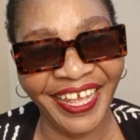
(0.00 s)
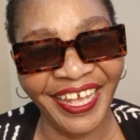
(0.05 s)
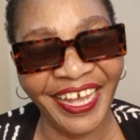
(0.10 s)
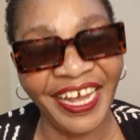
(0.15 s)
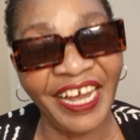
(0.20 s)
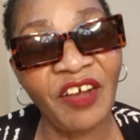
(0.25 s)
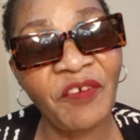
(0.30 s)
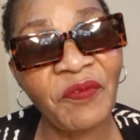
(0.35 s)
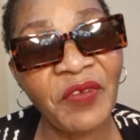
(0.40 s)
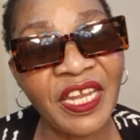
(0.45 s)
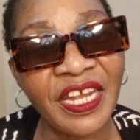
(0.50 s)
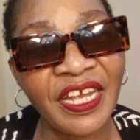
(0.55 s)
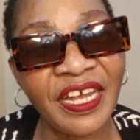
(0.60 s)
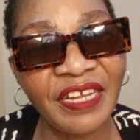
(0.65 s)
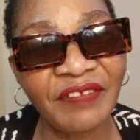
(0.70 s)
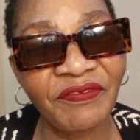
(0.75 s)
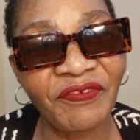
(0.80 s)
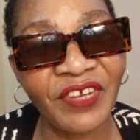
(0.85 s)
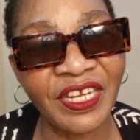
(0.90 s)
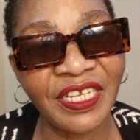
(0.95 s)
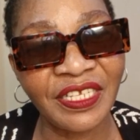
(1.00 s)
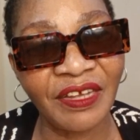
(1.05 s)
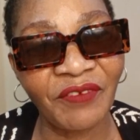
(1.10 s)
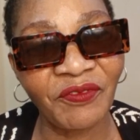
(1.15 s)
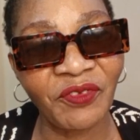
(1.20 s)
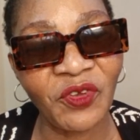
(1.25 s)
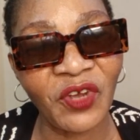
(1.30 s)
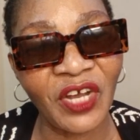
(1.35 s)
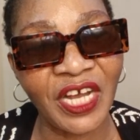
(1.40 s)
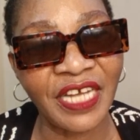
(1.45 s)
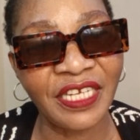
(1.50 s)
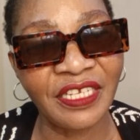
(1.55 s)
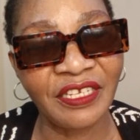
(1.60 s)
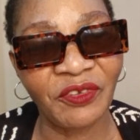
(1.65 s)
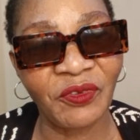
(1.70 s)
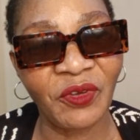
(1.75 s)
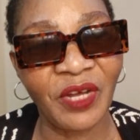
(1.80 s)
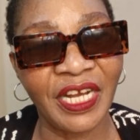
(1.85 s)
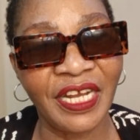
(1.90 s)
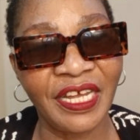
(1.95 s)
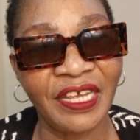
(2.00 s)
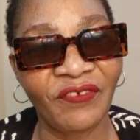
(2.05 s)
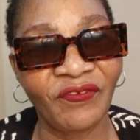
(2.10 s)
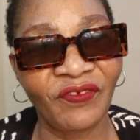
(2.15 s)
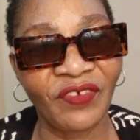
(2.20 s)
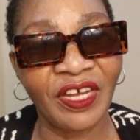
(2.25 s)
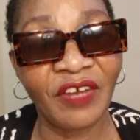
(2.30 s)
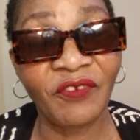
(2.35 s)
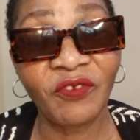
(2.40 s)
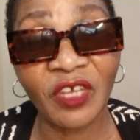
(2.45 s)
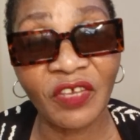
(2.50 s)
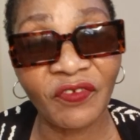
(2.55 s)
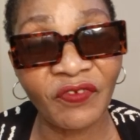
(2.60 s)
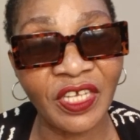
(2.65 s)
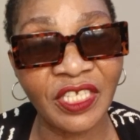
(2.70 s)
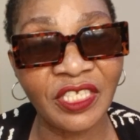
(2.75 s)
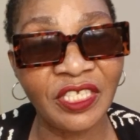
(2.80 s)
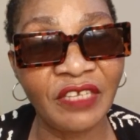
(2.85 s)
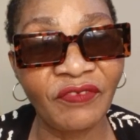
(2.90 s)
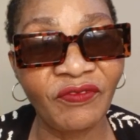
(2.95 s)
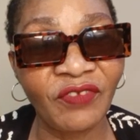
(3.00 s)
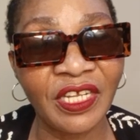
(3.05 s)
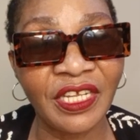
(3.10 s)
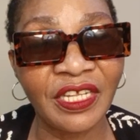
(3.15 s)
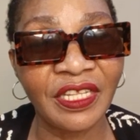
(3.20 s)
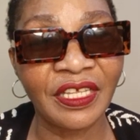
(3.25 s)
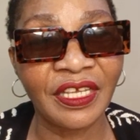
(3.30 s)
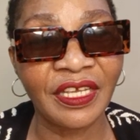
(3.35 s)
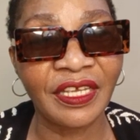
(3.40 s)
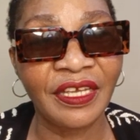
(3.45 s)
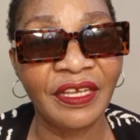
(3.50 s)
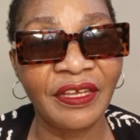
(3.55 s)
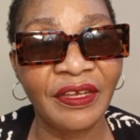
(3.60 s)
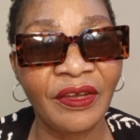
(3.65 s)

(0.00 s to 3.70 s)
How many girlfriends have you had in your life? Have you ever achieved anything?